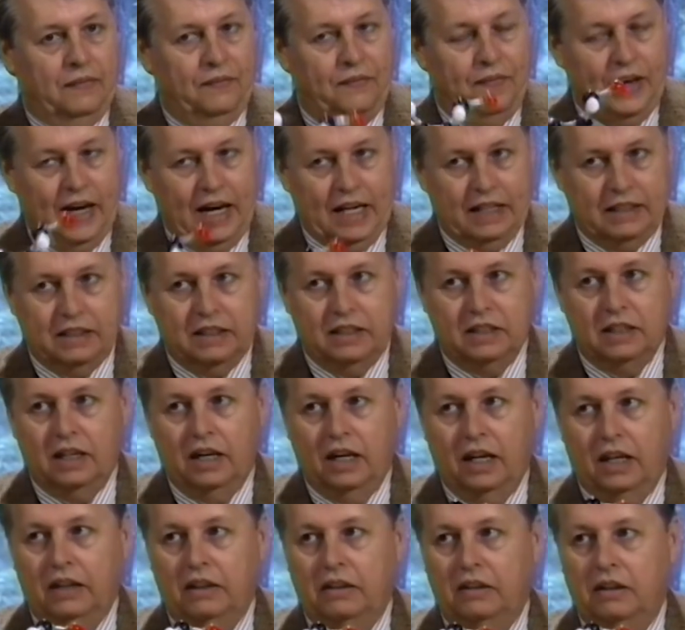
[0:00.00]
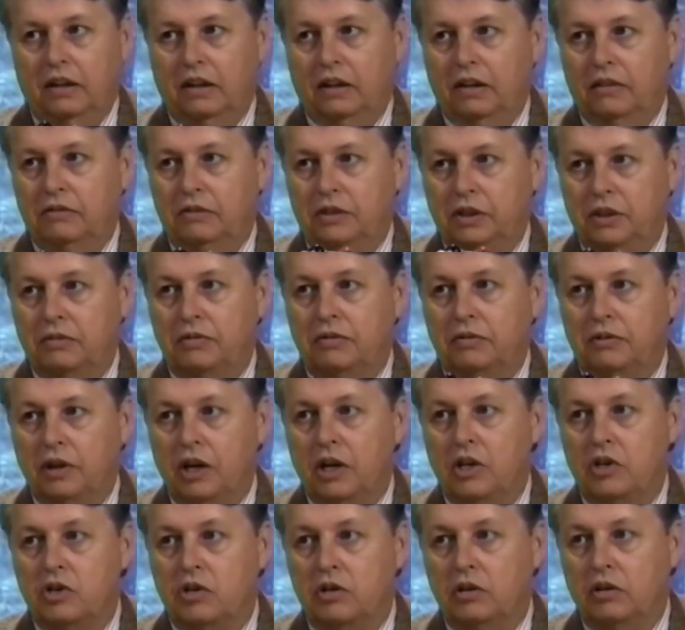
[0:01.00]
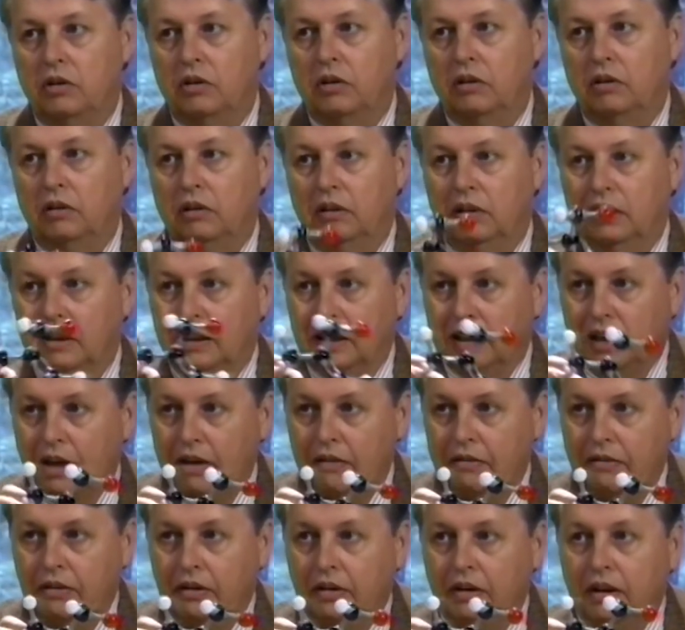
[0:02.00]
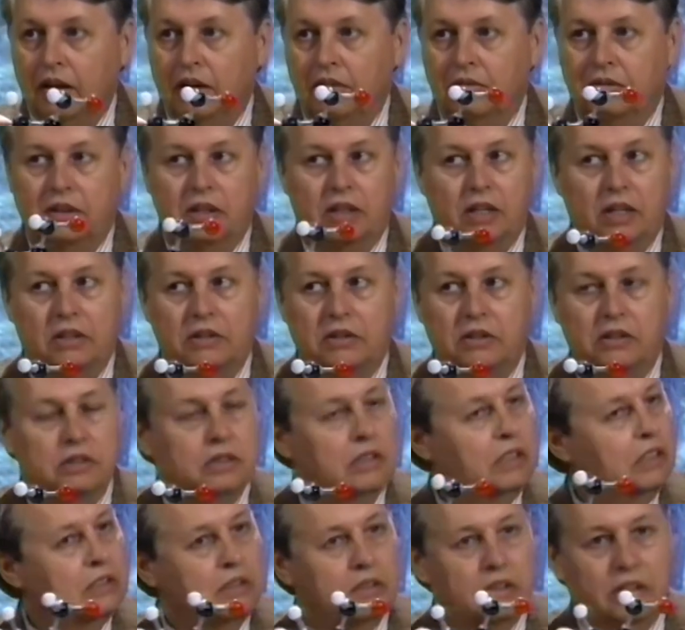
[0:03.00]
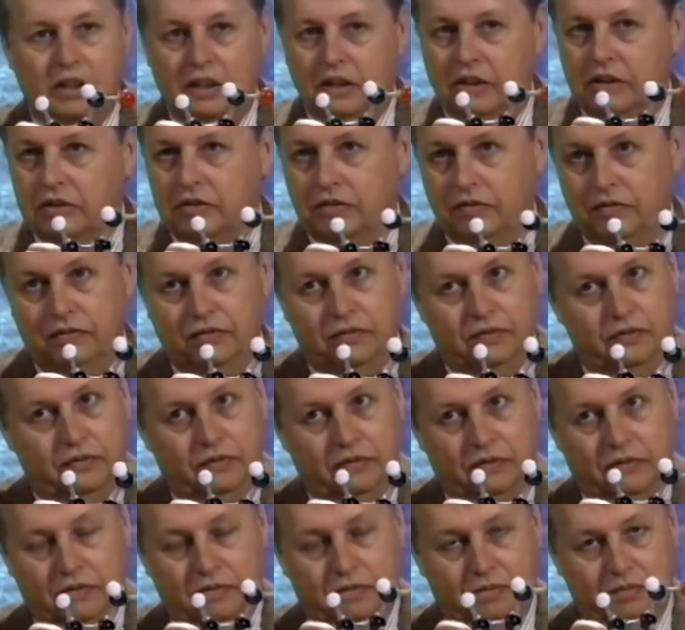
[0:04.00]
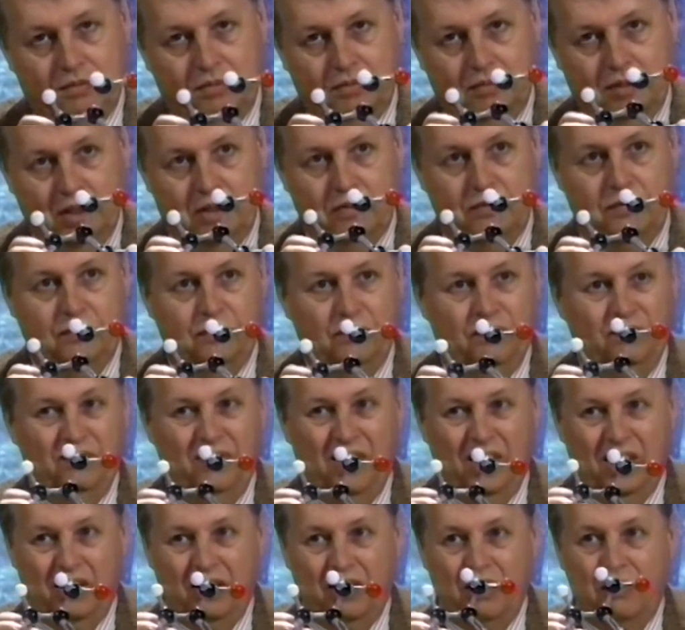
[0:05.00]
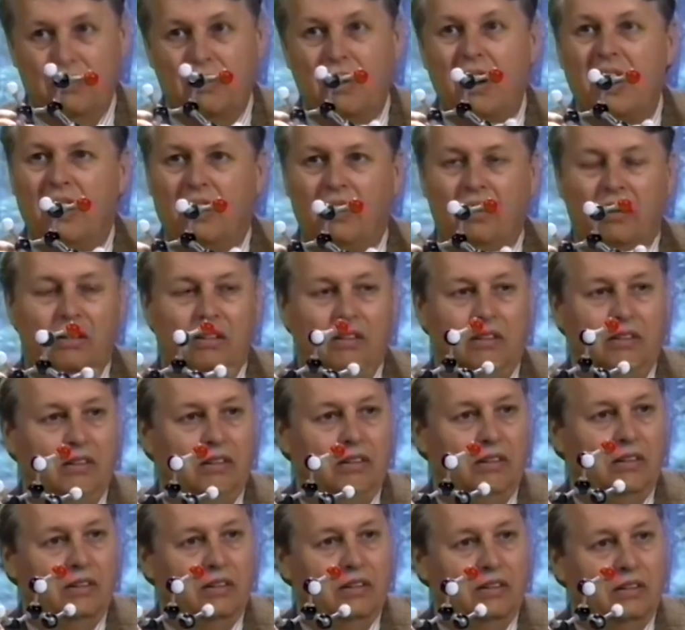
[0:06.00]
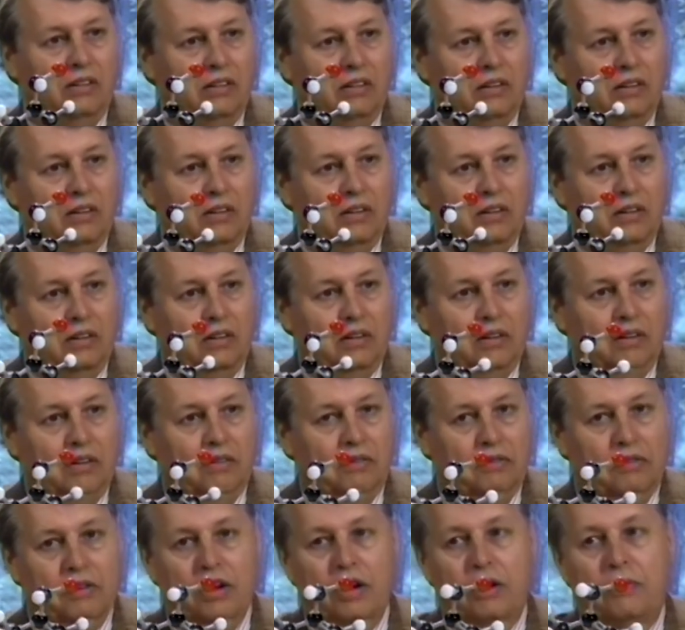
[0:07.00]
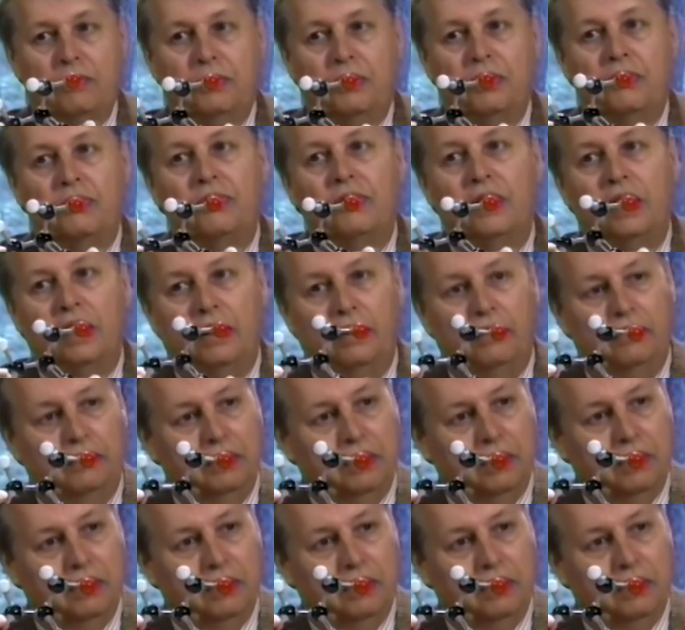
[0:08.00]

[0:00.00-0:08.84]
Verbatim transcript: That kind of differential level of consciousness is, is very rare, very profound.